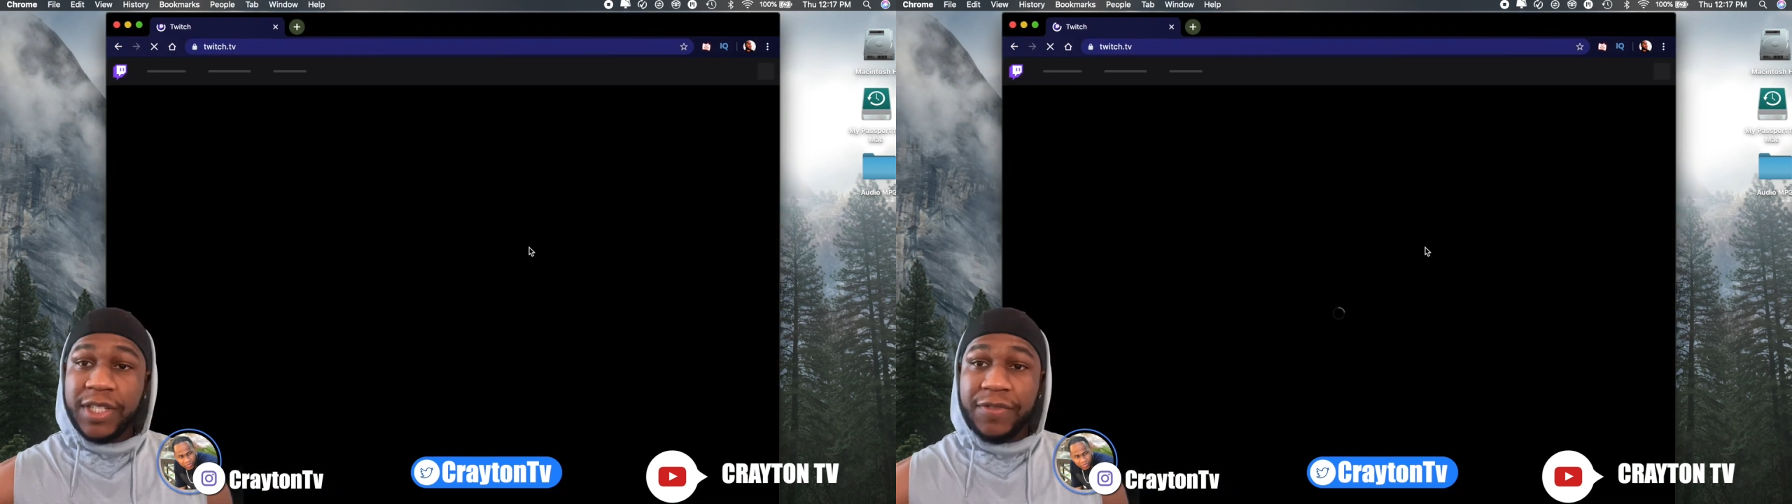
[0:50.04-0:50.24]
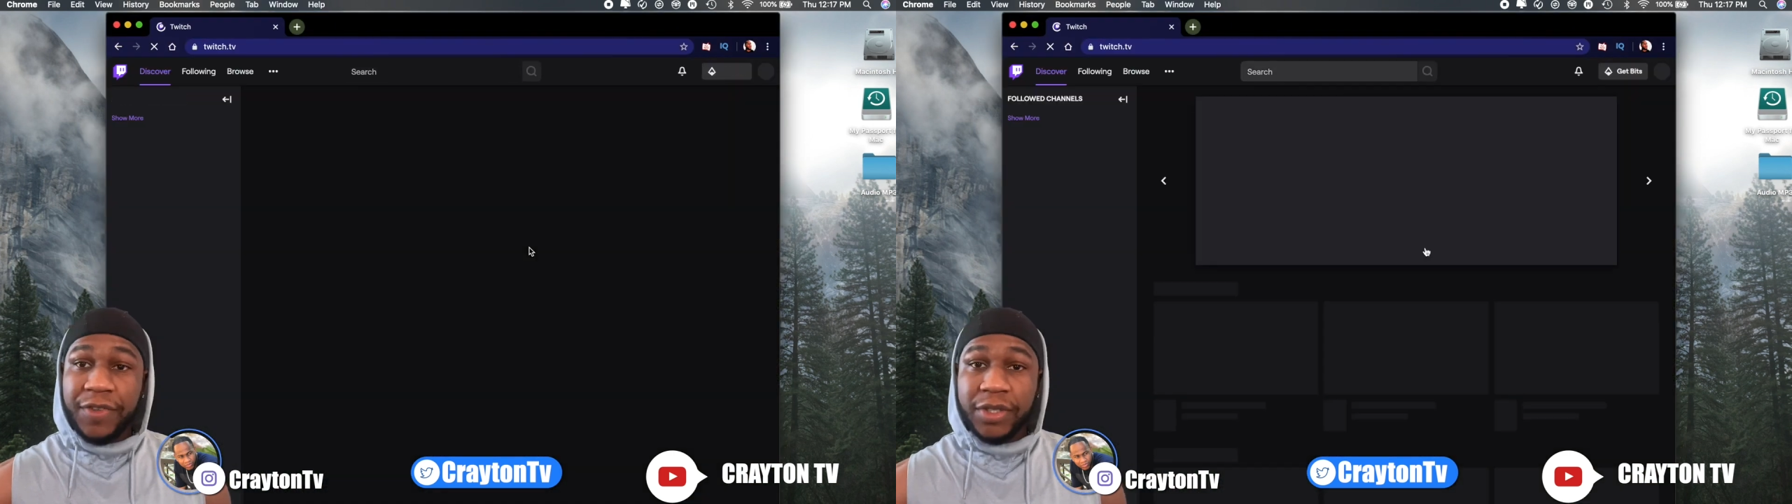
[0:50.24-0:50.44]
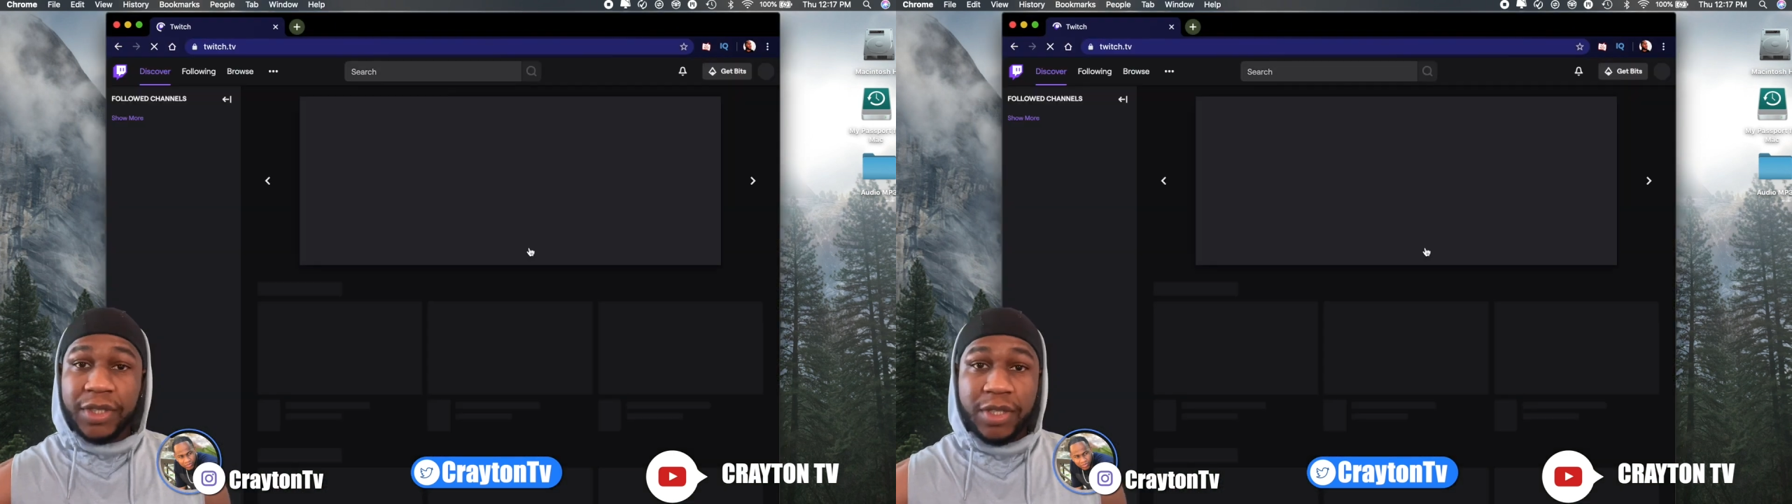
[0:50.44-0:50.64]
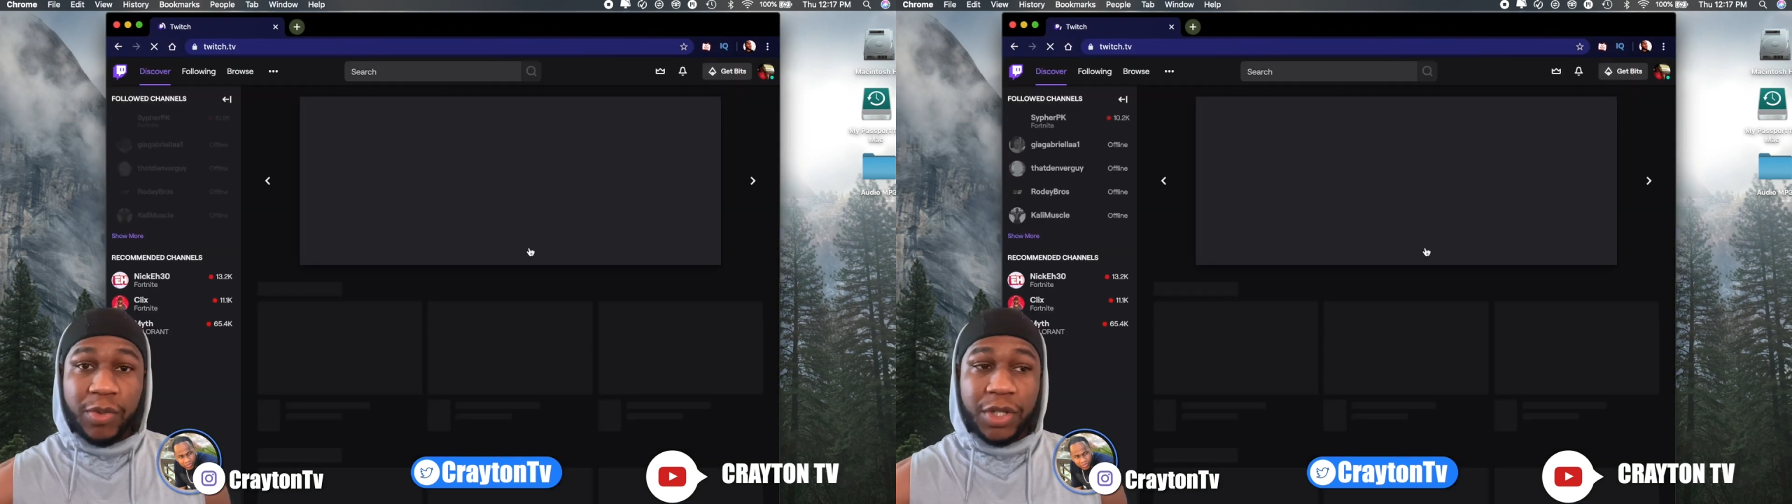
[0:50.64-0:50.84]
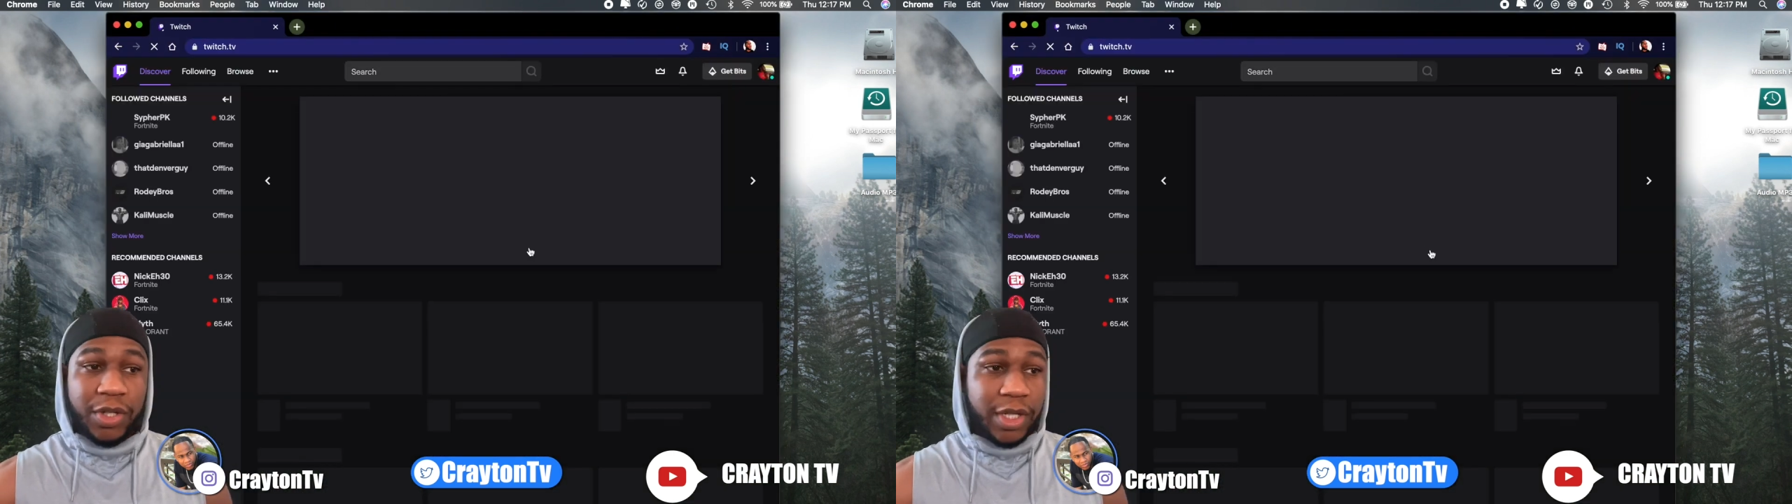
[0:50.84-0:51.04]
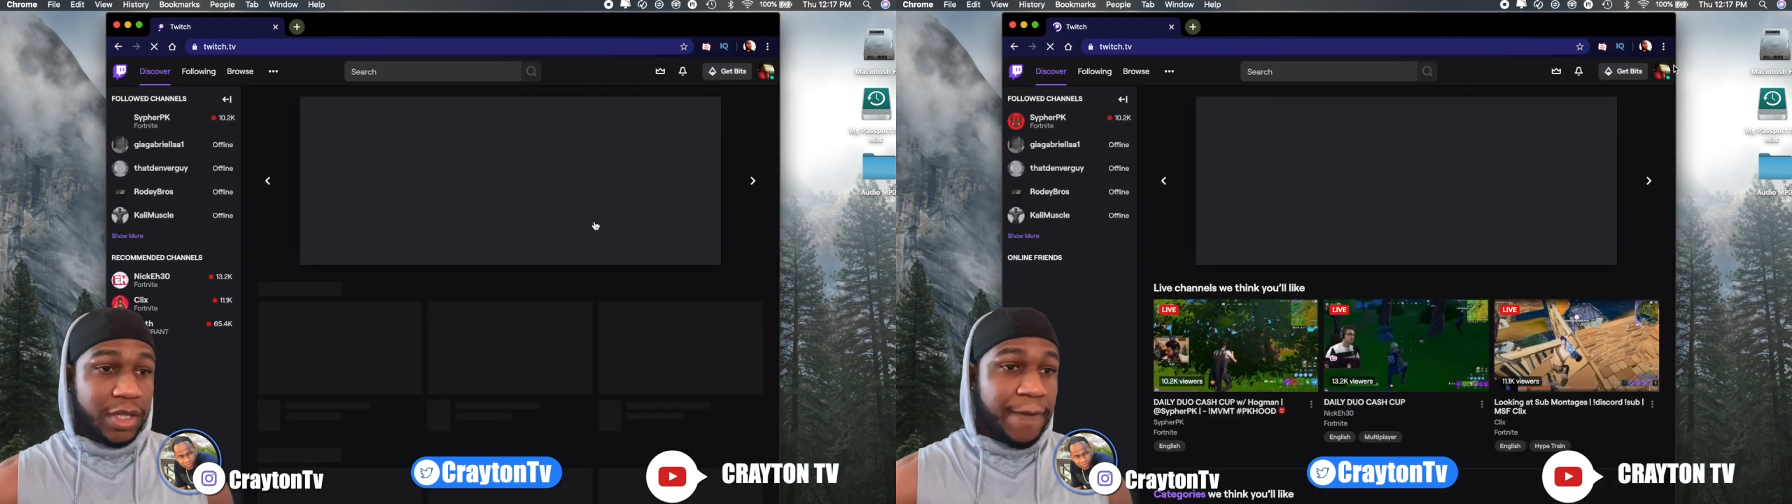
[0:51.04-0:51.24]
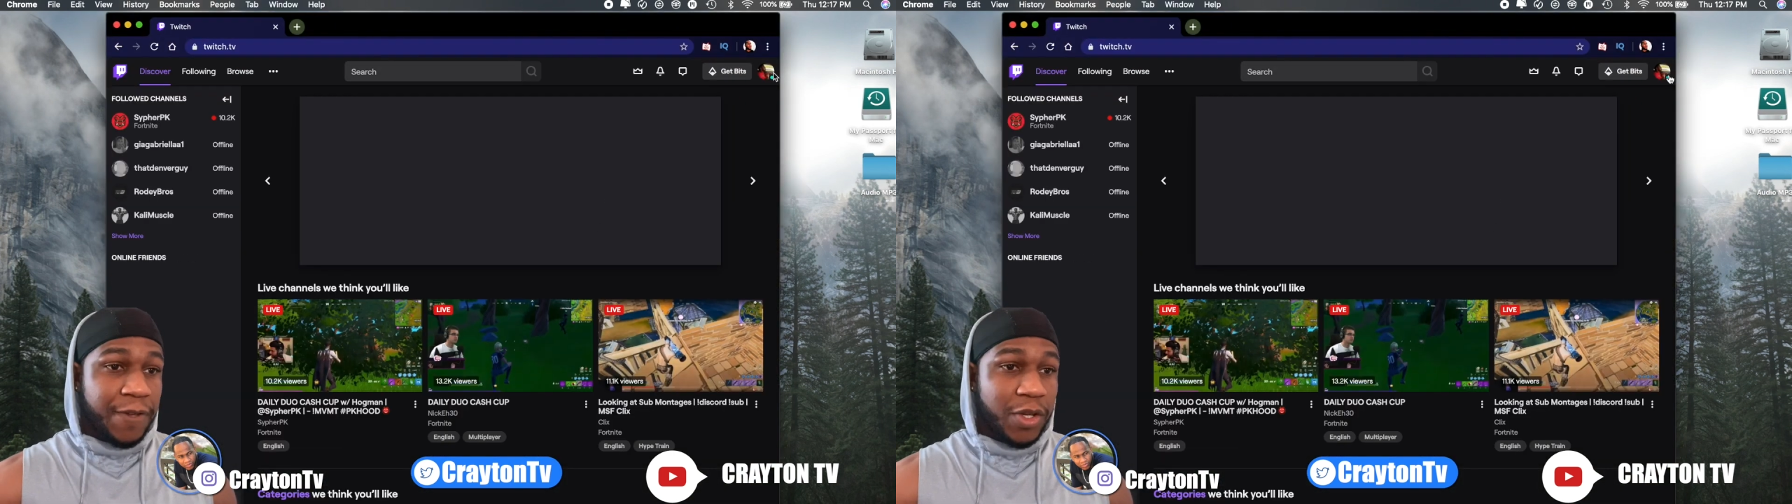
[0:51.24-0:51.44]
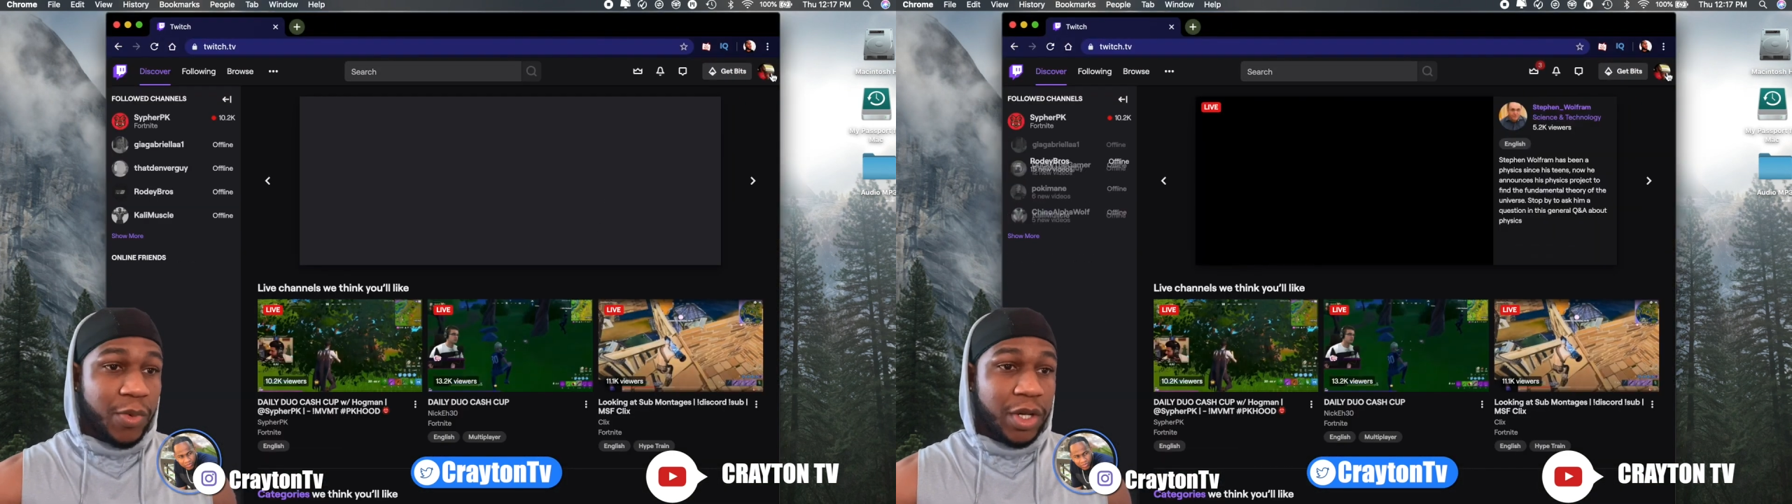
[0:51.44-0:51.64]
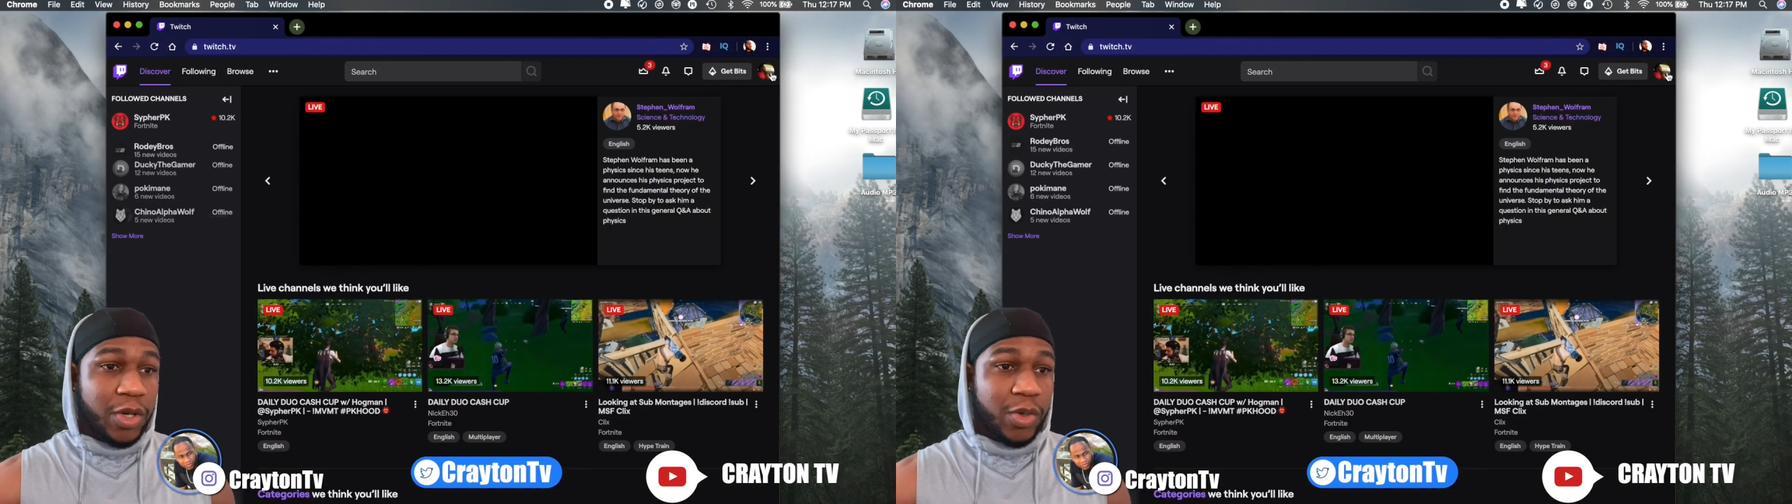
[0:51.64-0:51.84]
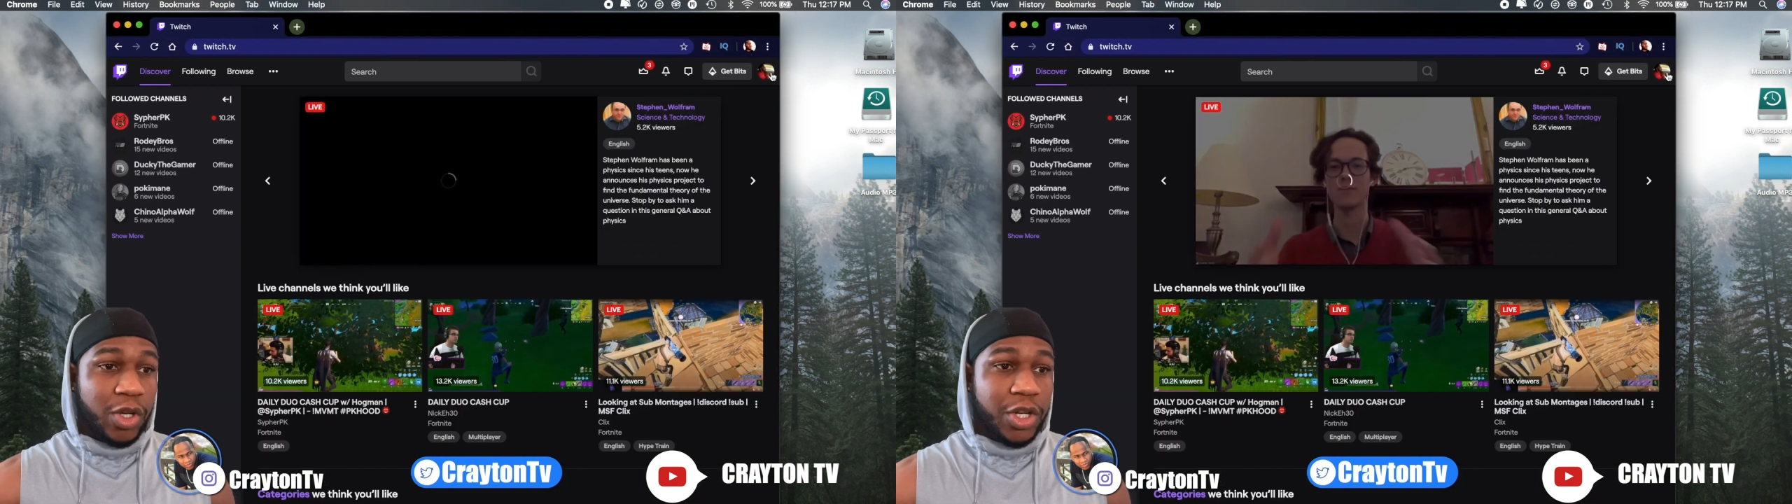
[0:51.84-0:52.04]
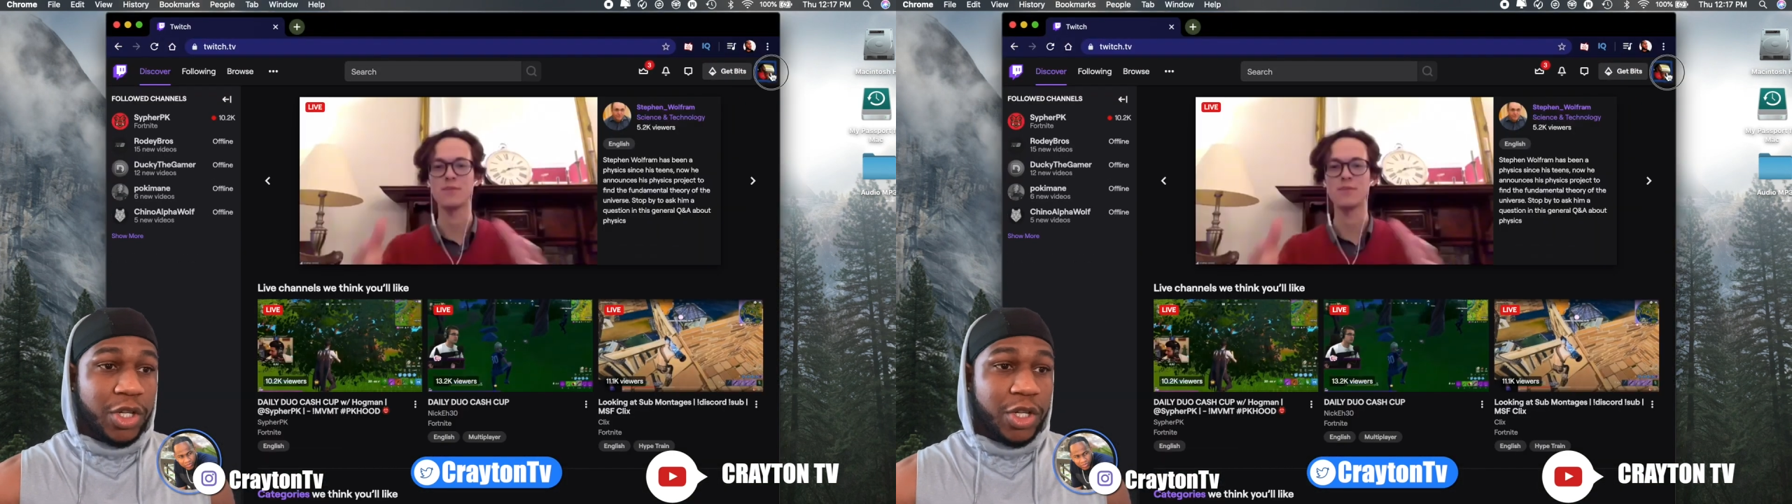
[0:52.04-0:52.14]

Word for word: things first, you want to do this. So you want to go, go to